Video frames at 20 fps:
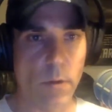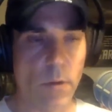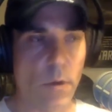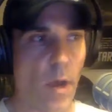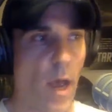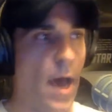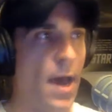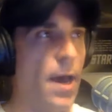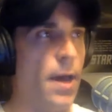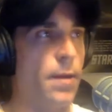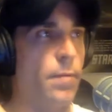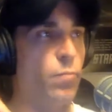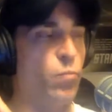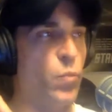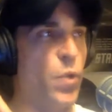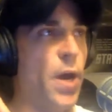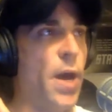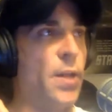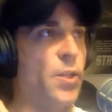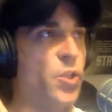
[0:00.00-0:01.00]
I
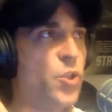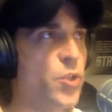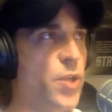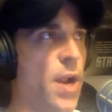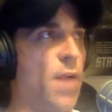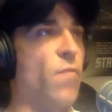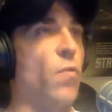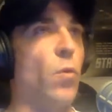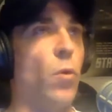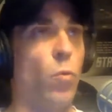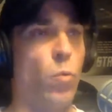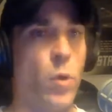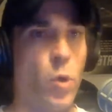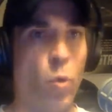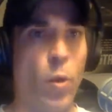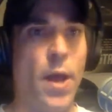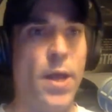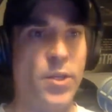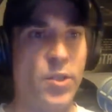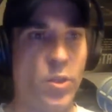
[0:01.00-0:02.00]
got several
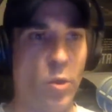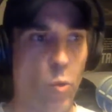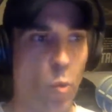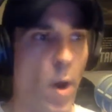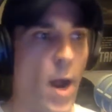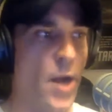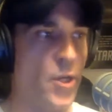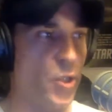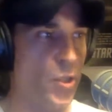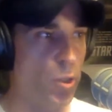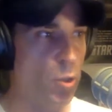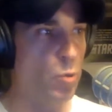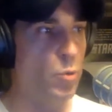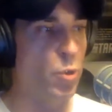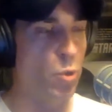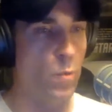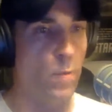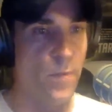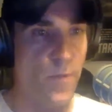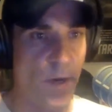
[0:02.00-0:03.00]
requests to watch a
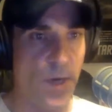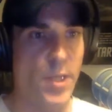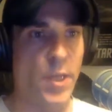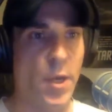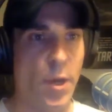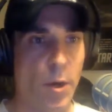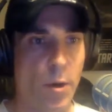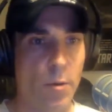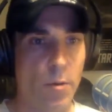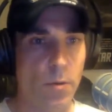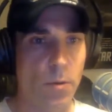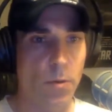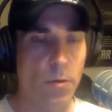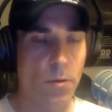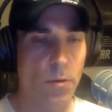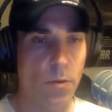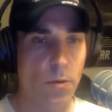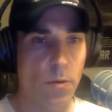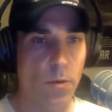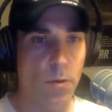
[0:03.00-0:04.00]
YouTube video
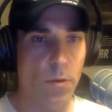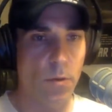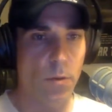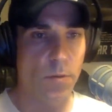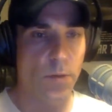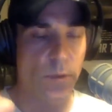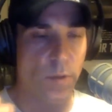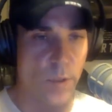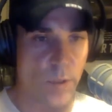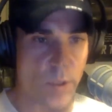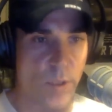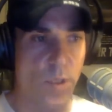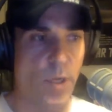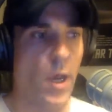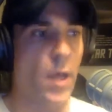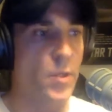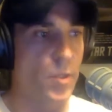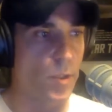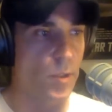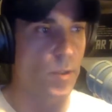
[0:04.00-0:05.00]
that
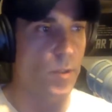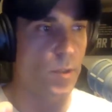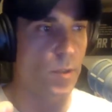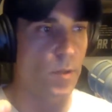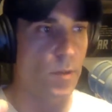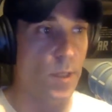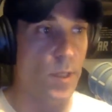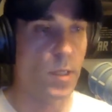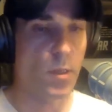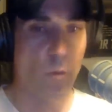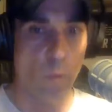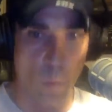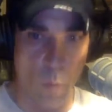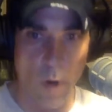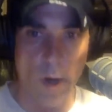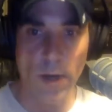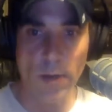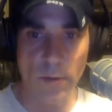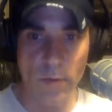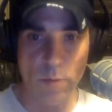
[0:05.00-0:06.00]
discusses the
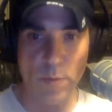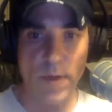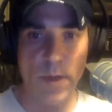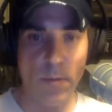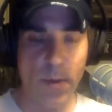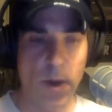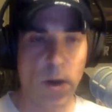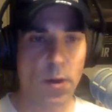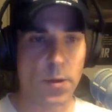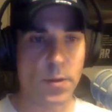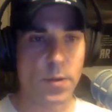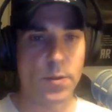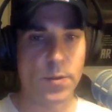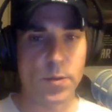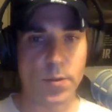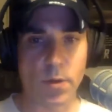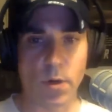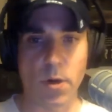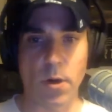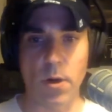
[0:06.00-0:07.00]
one in three
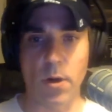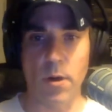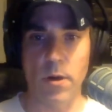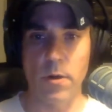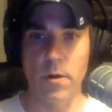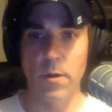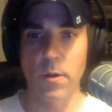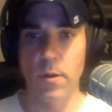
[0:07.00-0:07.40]
Americans are